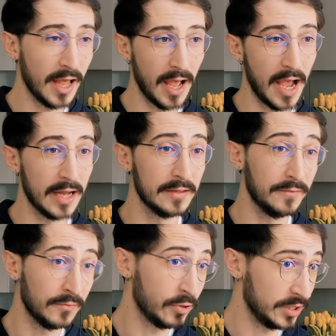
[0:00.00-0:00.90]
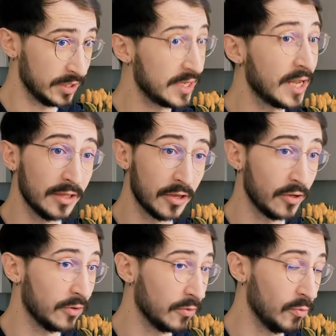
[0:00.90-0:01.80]
and for it to tell
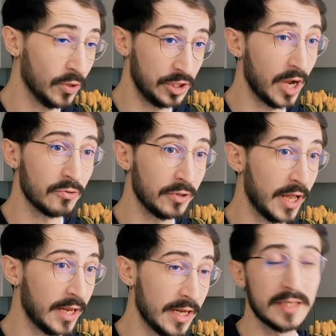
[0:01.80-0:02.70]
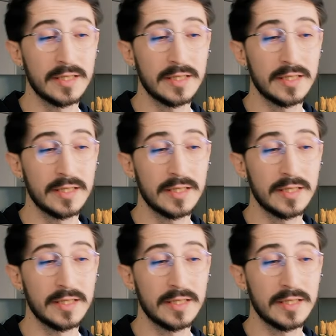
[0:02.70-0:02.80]
you what genre that is,